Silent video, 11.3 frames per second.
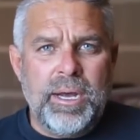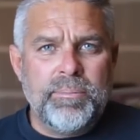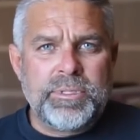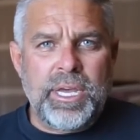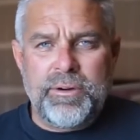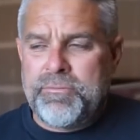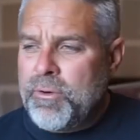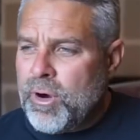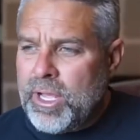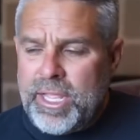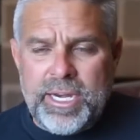It's got a
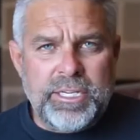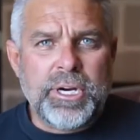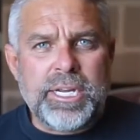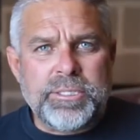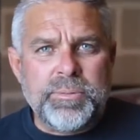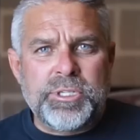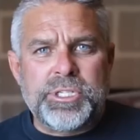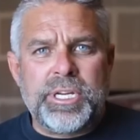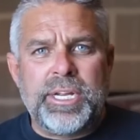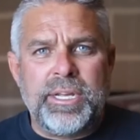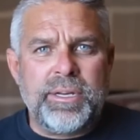4L80
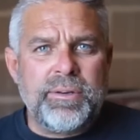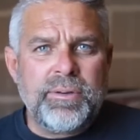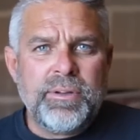transmission in it.